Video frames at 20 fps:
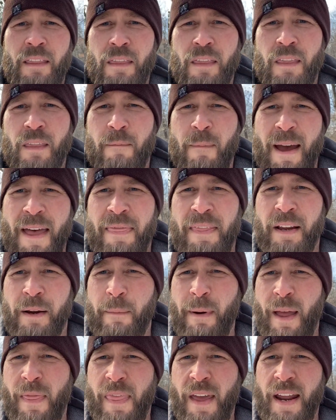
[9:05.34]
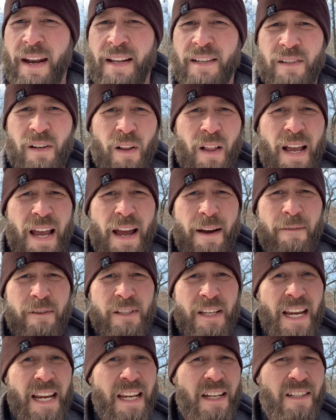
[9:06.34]
The bad thing about that is all I have is
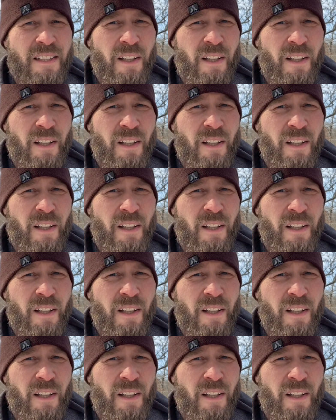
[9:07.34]
a hand